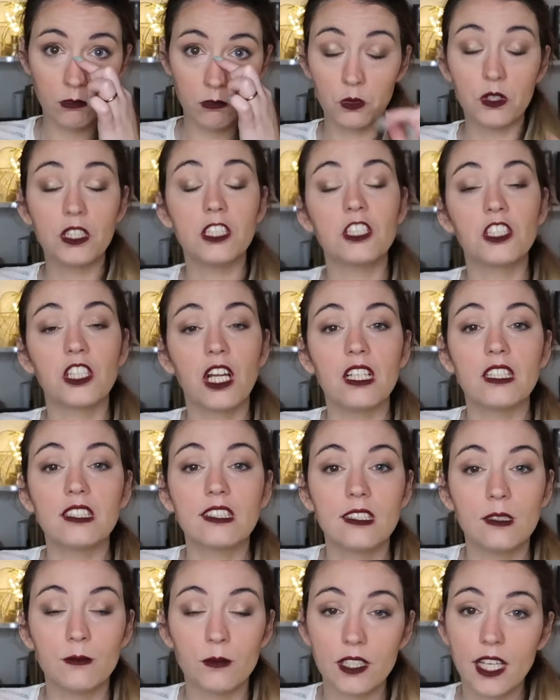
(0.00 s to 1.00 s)
We shall
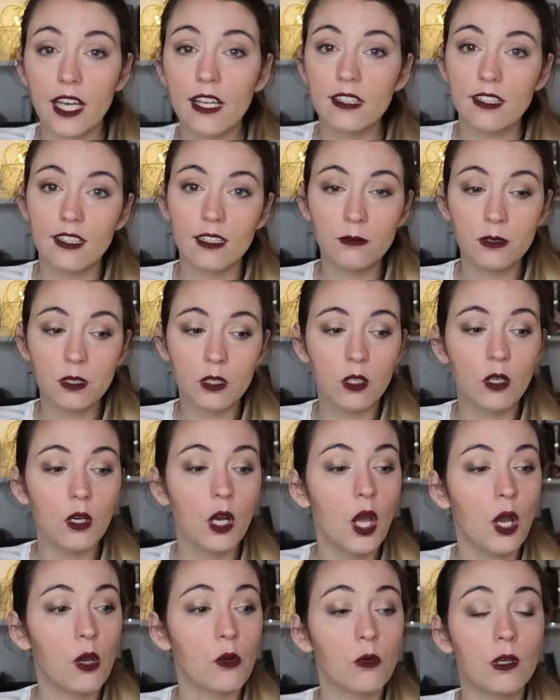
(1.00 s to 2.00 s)
see. But yeah, let me know
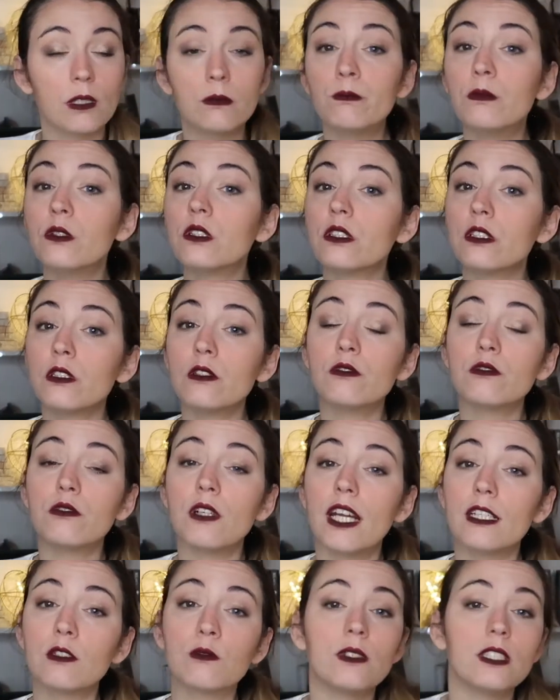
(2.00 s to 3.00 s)
what book you've
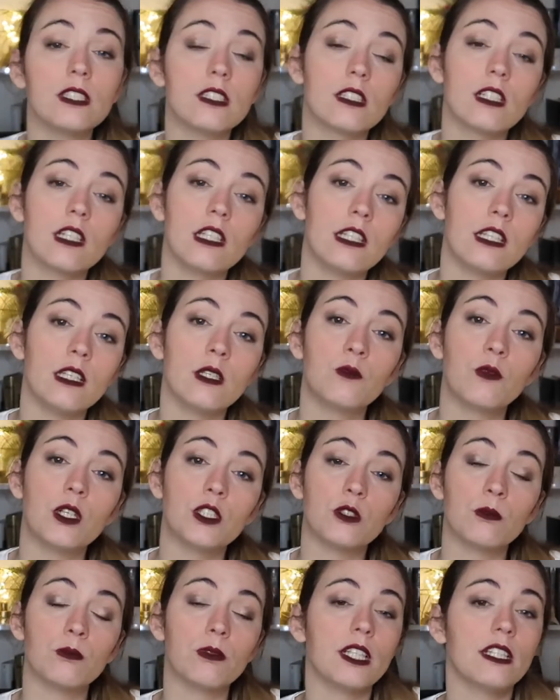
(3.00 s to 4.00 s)
read recently,
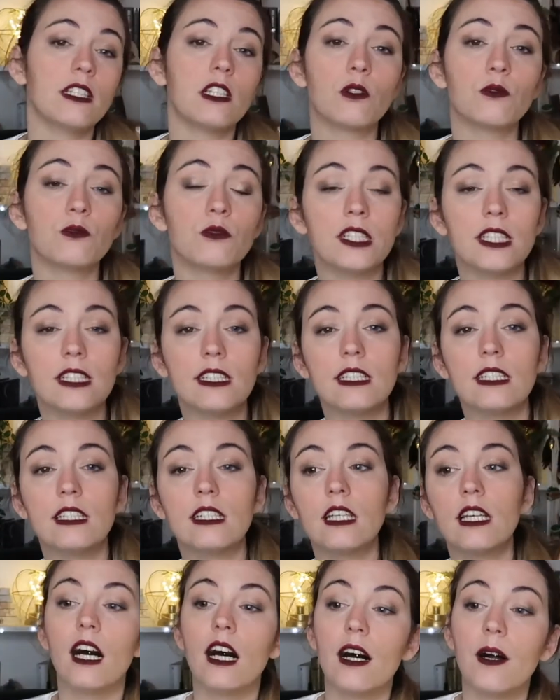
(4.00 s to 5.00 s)
what you're planning on
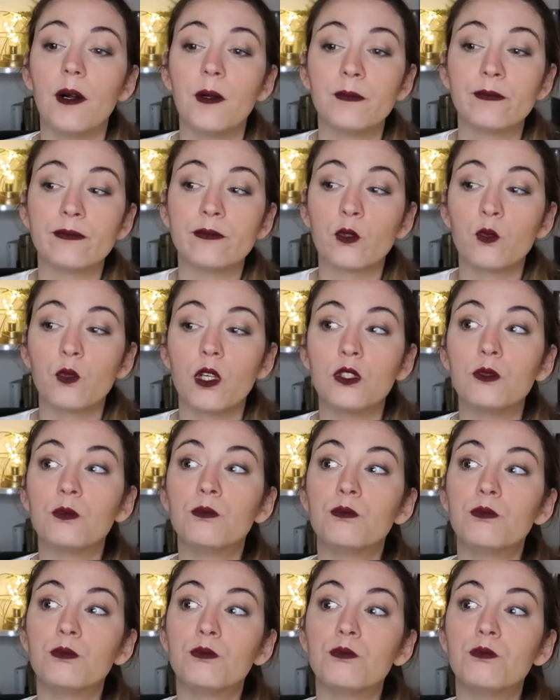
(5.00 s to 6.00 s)
reading, what
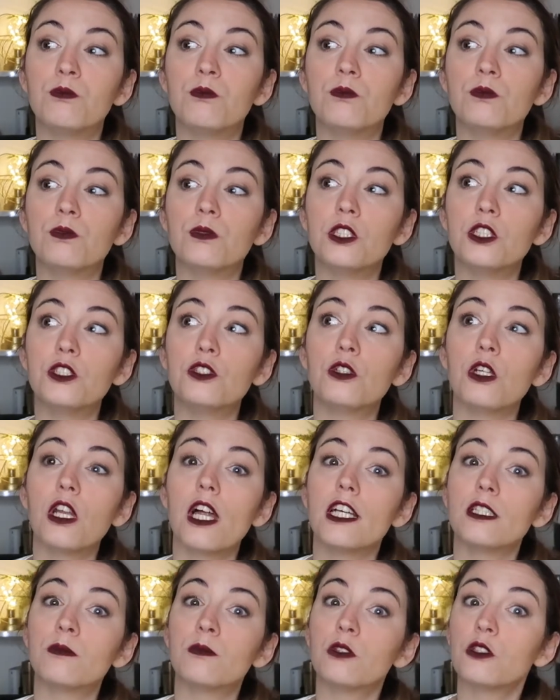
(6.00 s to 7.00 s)
this is the
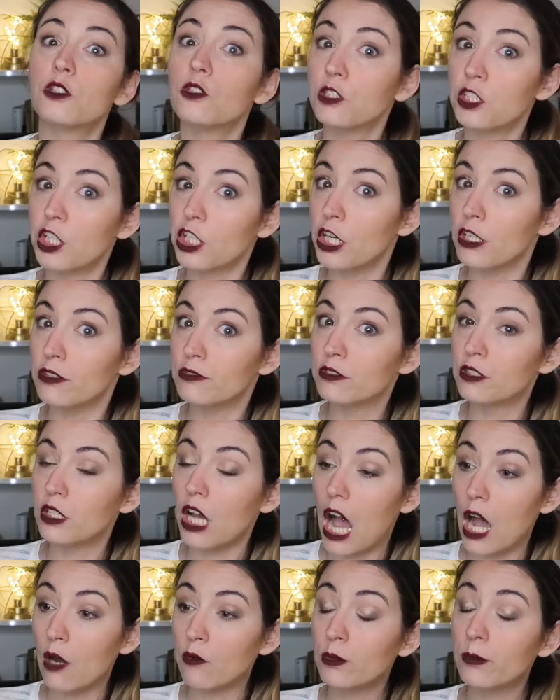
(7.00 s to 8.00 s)
last book you DNF'd.
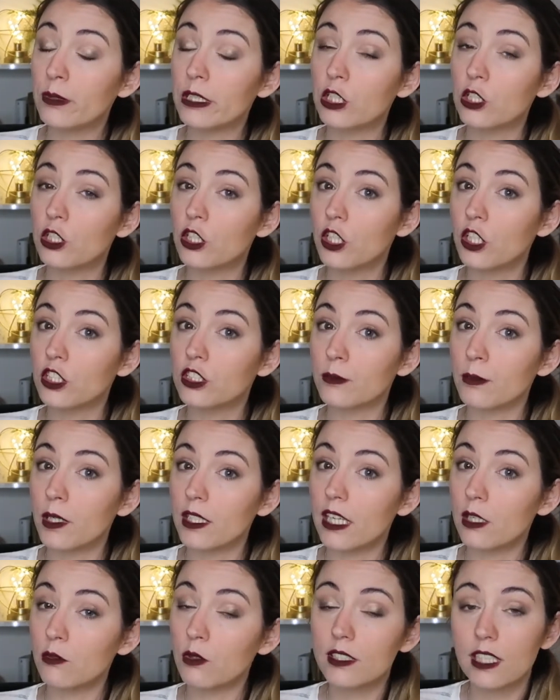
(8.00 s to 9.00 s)
I will be curious about
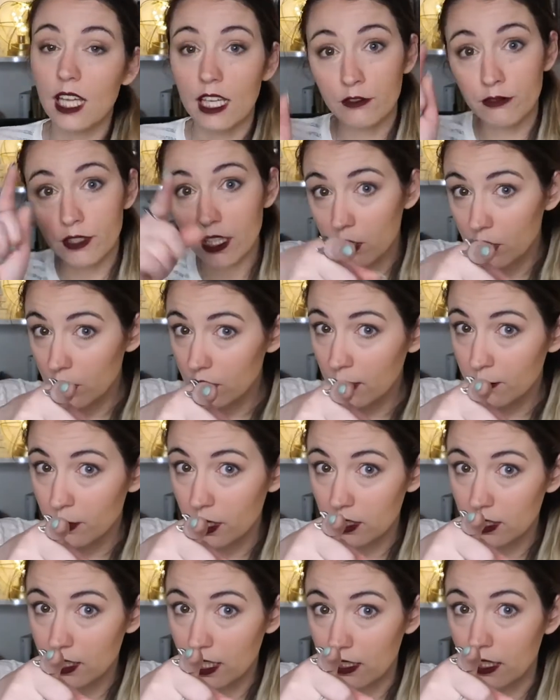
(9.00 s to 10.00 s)
that one, and feel good
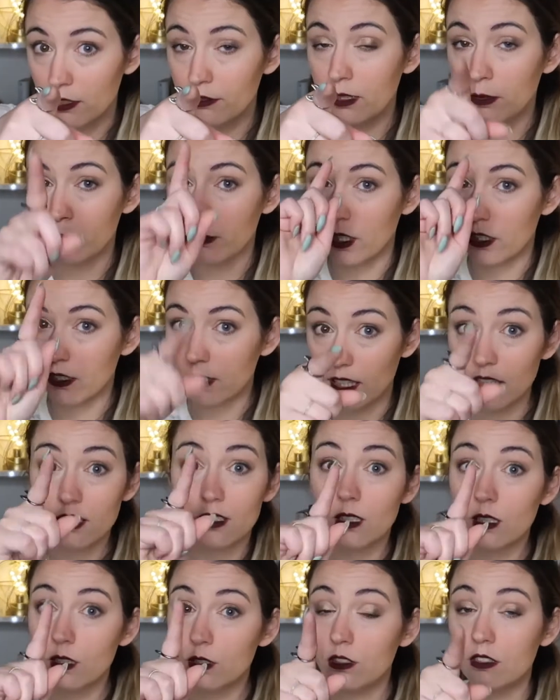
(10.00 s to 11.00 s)
about DNFing books. It's
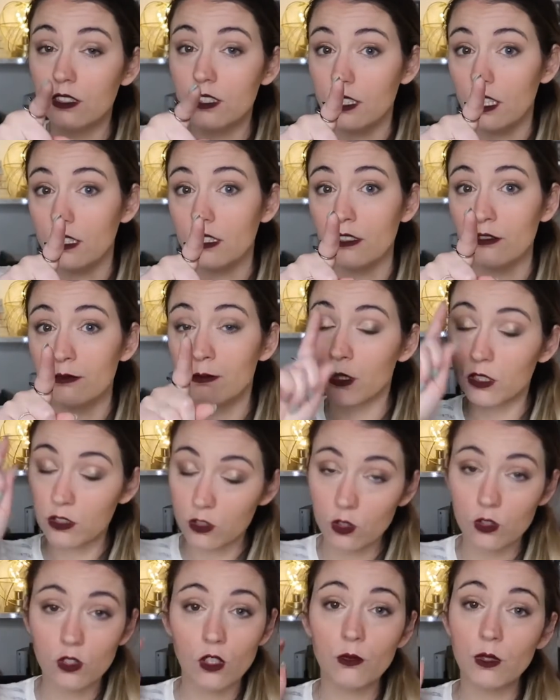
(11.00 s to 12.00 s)
good to DNF books.
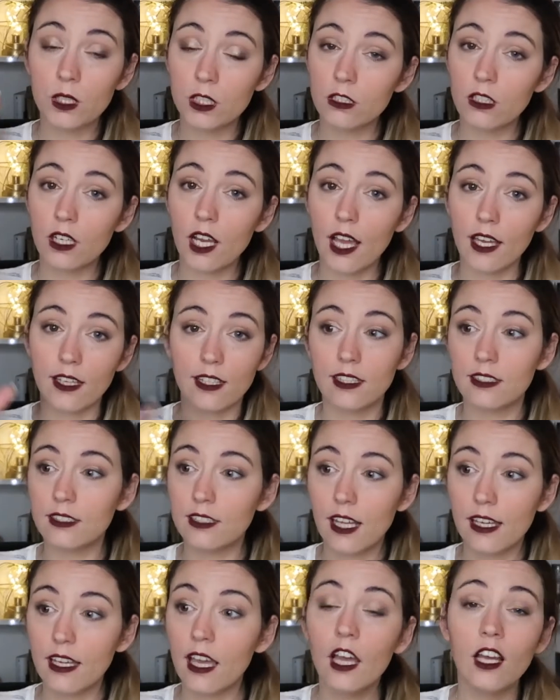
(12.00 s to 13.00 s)
You know what you like. It's
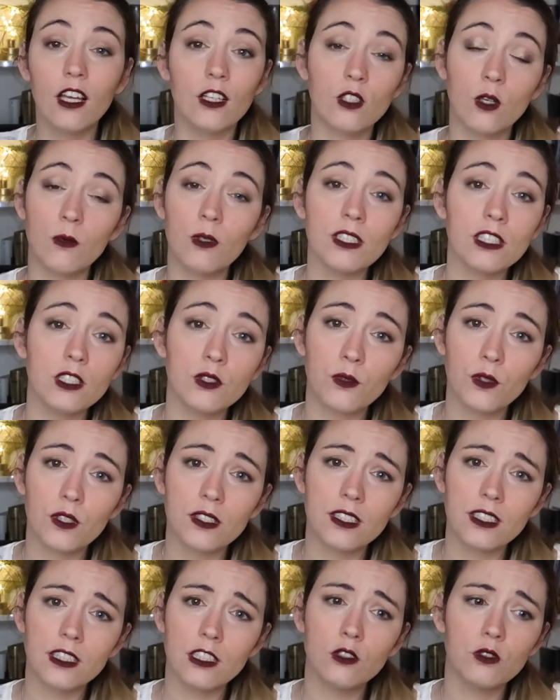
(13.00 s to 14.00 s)
like no one is
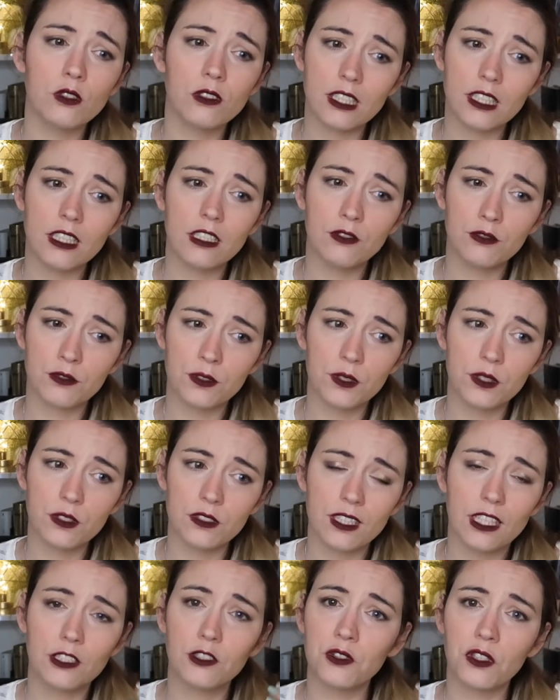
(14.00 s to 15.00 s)
forcing you to eat food
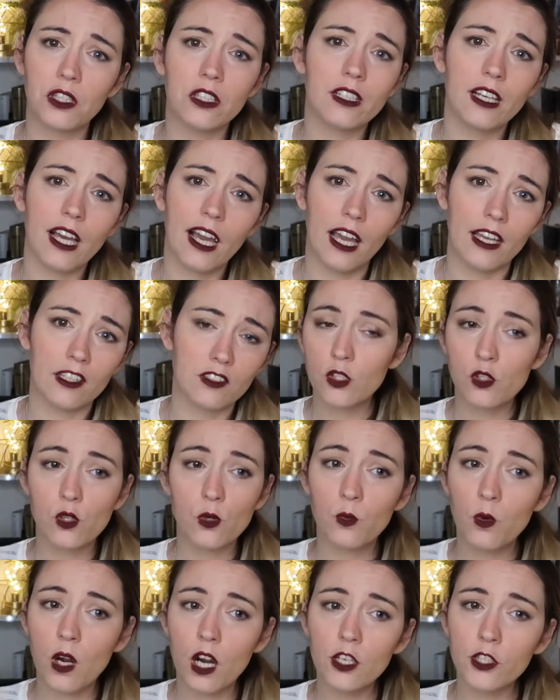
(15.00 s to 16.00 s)
that you don't like. So
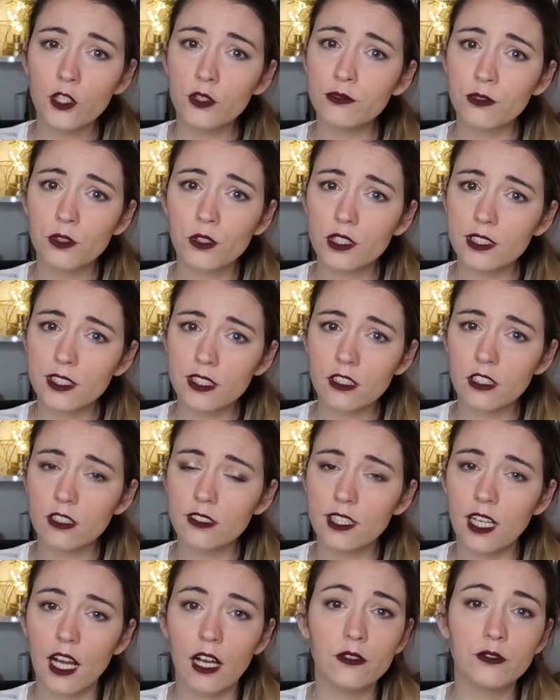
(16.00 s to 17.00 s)
why are you forcing
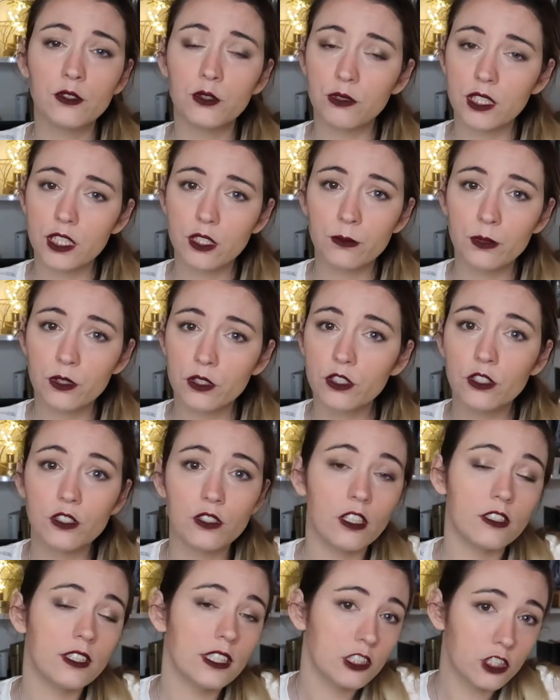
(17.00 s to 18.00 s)
yourself to read a book you're
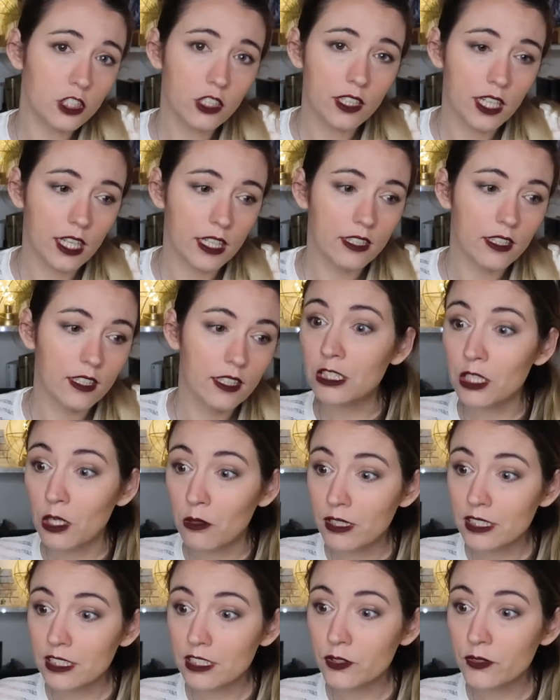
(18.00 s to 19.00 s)
not enjoying? No
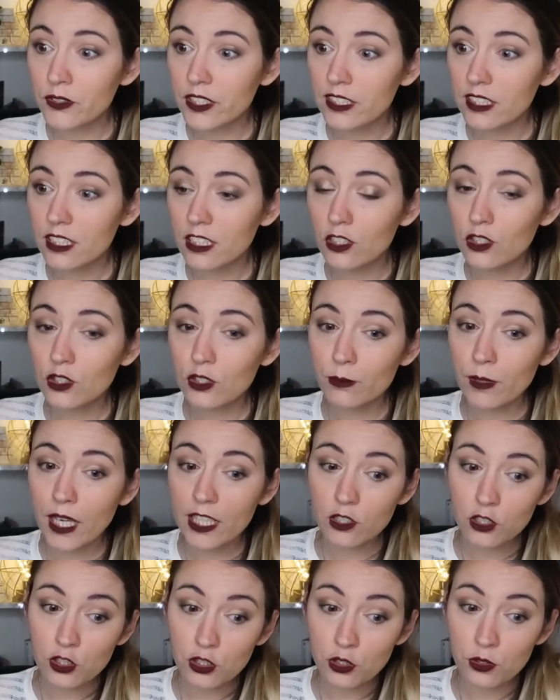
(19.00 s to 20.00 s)
one is forcing you to buy
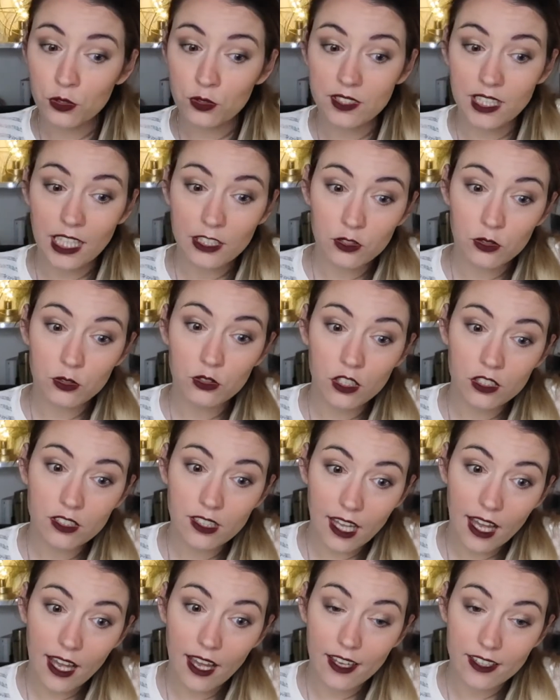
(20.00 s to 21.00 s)
the shoes that you don't
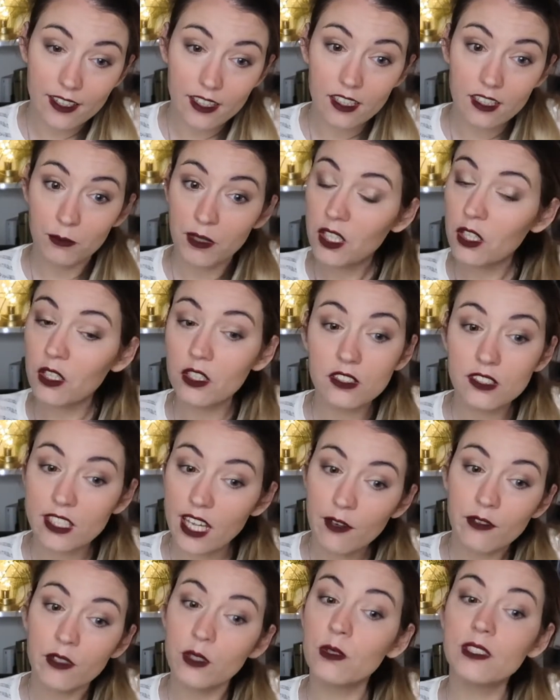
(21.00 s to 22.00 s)
like because
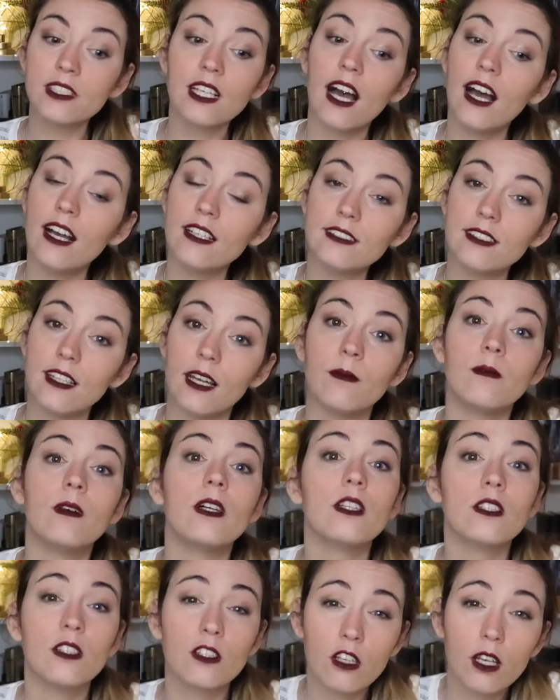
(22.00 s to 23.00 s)
everyone has them.
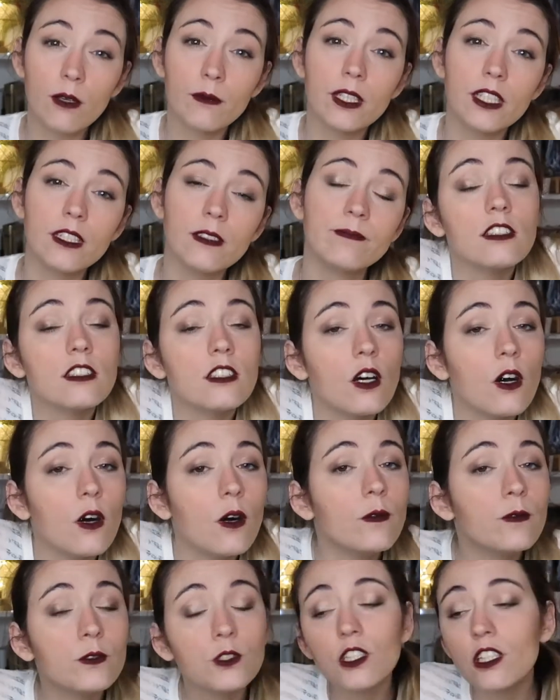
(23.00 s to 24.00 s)
You know what I mean?
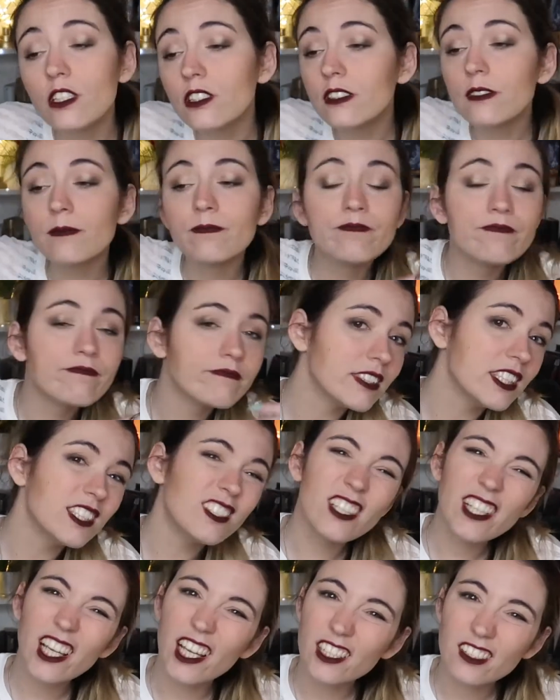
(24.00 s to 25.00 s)
So just, it's
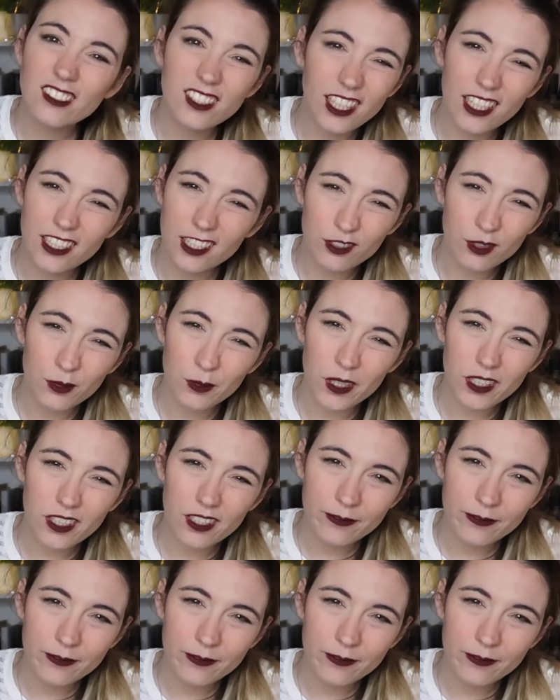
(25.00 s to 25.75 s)
okay to DNF a book.